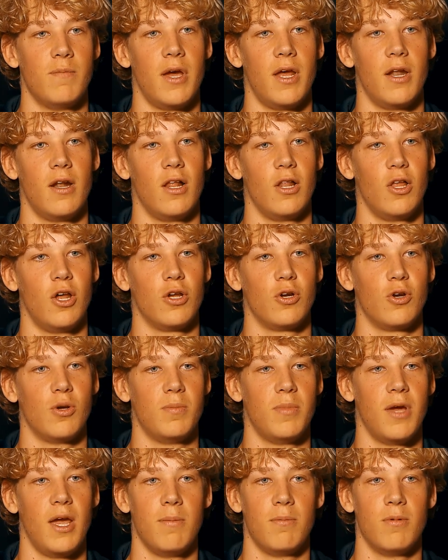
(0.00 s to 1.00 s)
met a lot of
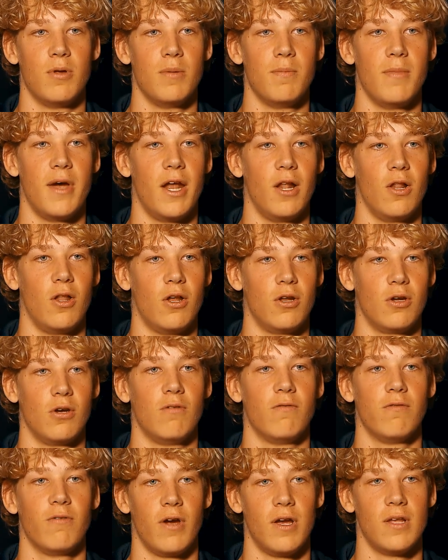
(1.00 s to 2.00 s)
good people and made a lot of
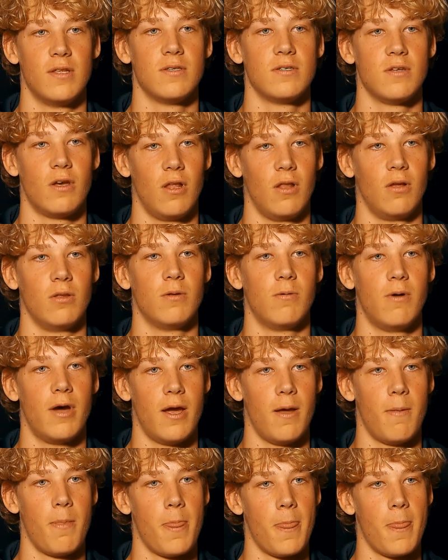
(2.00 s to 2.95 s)
good friends along the way.